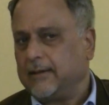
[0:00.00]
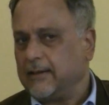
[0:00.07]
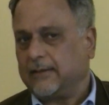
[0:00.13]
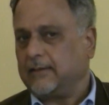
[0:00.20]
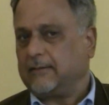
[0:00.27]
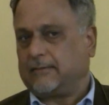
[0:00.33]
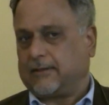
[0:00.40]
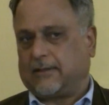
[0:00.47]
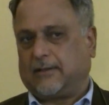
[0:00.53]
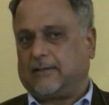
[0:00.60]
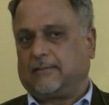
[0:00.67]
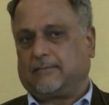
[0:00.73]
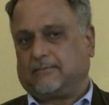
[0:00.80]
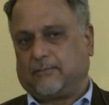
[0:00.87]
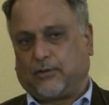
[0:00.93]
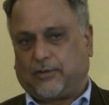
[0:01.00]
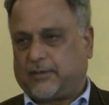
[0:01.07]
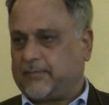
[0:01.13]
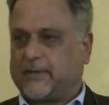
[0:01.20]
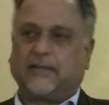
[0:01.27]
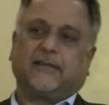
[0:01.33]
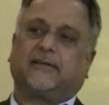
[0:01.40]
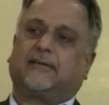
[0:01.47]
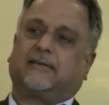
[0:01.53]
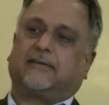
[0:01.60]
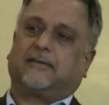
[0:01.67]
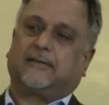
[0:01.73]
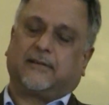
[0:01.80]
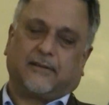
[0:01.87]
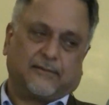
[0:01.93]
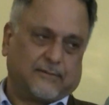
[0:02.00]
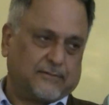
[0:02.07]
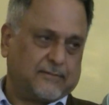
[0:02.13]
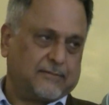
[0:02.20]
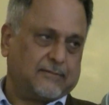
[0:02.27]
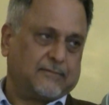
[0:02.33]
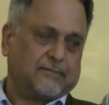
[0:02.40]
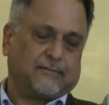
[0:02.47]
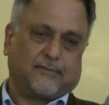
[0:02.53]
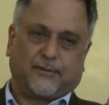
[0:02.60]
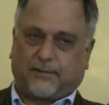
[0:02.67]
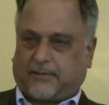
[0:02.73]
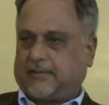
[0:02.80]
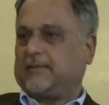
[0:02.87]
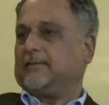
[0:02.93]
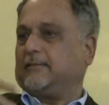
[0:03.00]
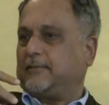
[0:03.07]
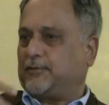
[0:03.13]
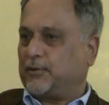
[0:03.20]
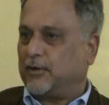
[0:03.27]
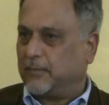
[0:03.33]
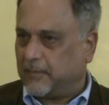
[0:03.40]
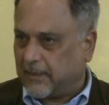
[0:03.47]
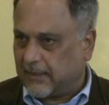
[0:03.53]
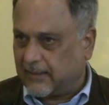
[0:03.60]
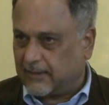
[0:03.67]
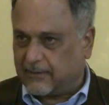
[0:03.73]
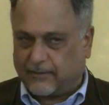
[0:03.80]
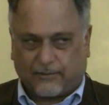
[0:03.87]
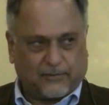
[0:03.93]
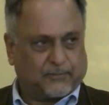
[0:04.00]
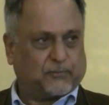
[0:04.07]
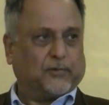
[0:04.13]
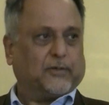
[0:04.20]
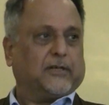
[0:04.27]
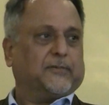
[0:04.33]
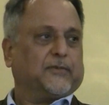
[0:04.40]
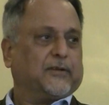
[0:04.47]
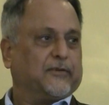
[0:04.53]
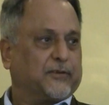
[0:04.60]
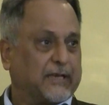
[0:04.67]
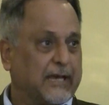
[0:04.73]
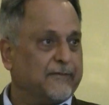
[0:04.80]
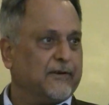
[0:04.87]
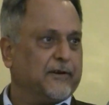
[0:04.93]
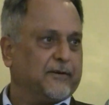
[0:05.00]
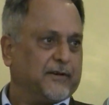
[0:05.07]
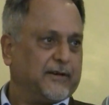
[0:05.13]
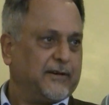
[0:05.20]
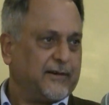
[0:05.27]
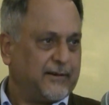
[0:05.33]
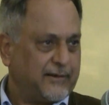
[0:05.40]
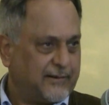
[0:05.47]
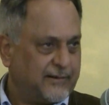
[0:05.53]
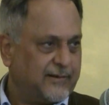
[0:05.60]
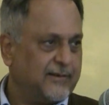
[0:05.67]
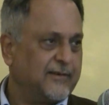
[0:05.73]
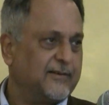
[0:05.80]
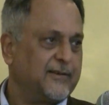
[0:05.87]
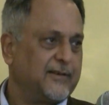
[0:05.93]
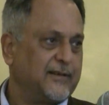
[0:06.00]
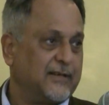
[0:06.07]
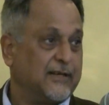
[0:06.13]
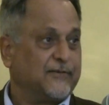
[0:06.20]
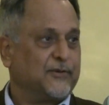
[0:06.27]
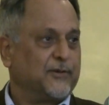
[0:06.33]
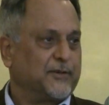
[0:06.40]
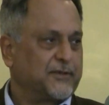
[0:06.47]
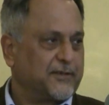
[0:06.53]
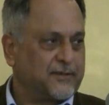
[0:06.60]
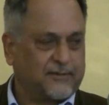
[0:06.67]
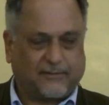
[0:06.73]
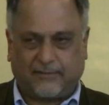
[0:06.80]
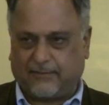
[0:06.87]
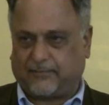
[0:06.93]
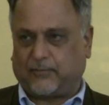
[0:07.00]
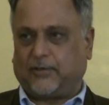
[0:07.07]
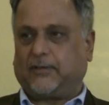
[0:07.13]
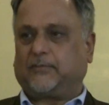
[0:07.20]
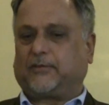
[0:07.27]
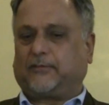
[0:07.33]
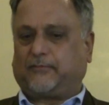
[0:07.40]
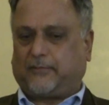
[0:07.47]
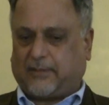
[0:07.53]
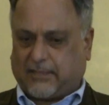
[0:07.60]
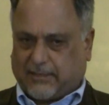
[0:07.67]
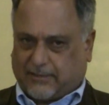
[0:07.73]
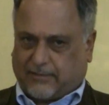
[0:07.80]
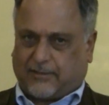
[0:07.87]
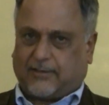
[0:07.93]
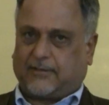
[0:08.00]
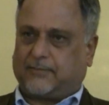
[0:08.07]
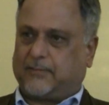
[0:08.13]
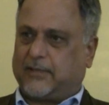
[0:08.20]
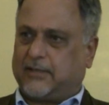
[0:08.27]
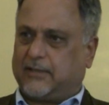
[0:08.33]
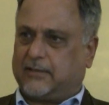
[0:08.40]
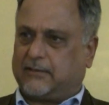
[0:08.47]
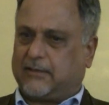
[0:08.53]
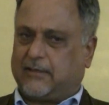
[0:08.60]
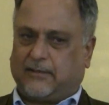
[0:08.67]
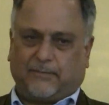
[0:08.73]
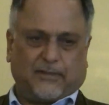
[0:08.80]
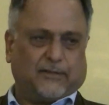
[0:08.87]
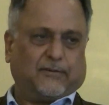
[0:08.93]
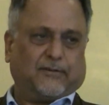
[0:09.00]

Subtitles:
And General Monty Pilot was a tall man, they put him in cavalry. He loved horses, they put him something like that. So Bharat, I'm